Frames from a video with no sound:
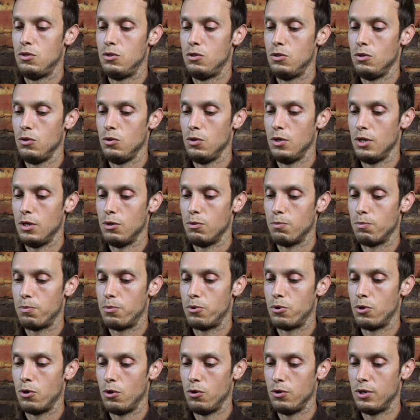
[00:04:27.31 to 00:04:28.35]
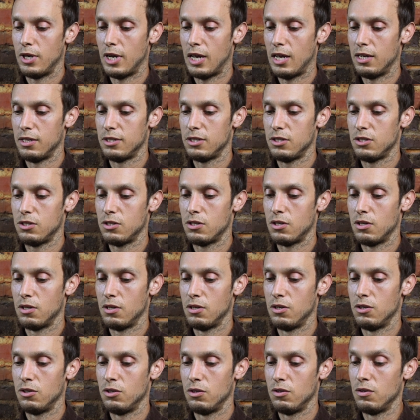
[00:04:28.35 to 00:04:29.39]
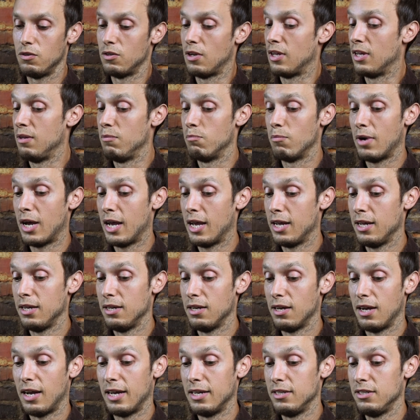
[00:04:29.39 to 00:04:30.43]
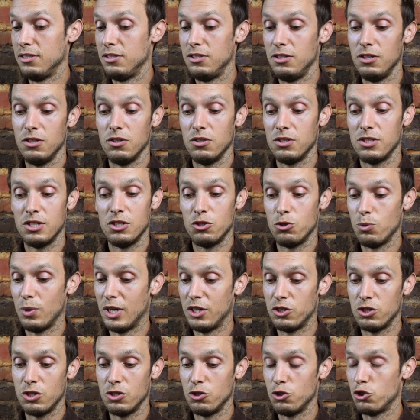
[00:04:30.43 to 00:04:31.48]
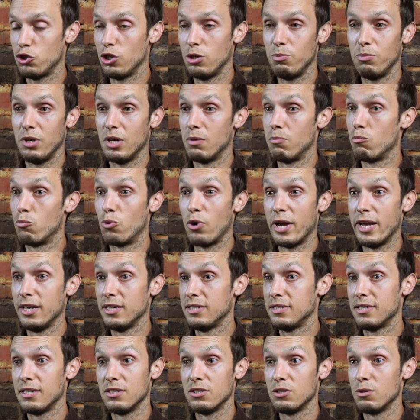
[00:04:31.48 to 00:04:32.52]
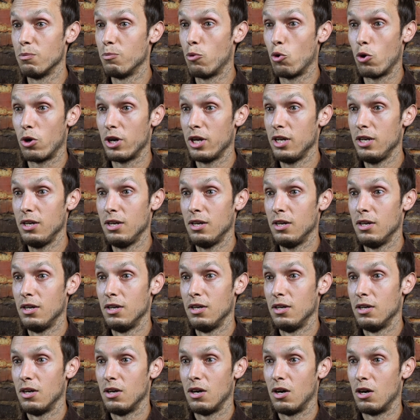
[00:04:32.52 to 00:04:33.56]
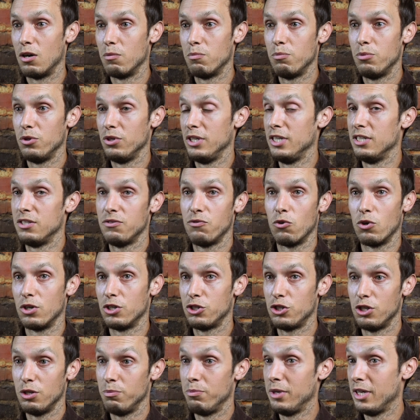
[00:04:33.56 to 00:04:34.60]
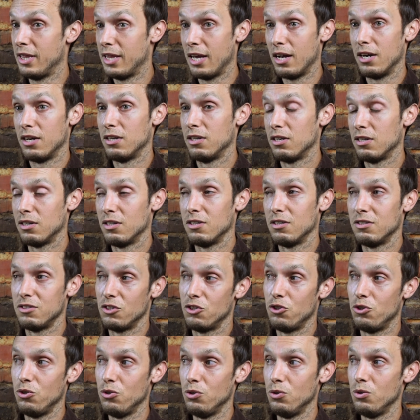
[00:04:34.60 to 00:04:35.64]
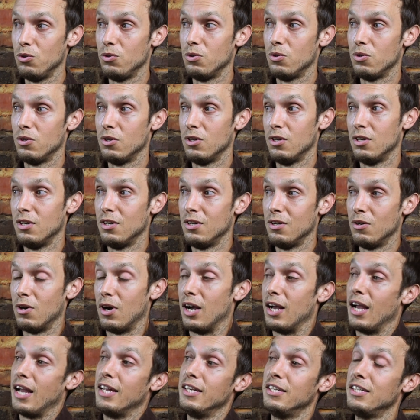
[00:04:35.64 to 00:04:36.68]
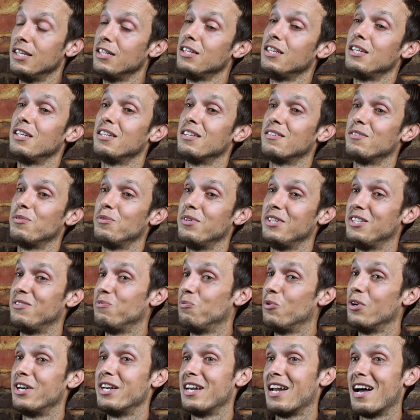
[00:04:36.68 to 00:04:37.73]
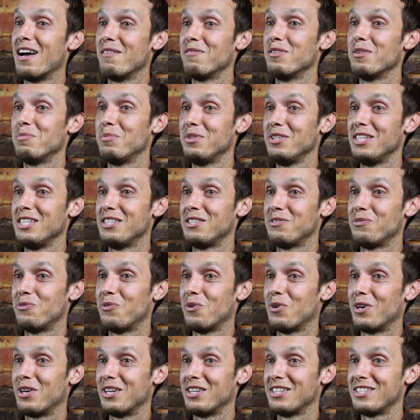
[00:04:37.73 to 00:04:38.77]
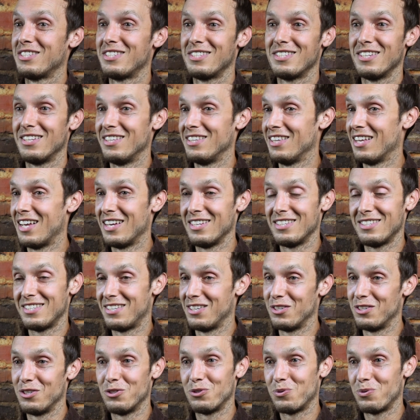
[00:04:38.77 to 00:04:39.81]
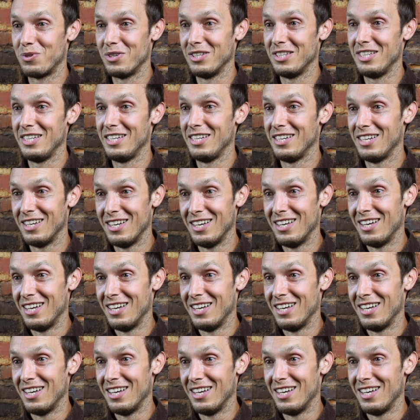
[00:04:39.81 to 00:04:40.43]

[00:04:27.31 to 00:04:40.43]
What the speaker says: Student protests, in my ideal situation, should be embraced and supported. Our police force should be there to, ideally, we wouldn't have the police force unless there's really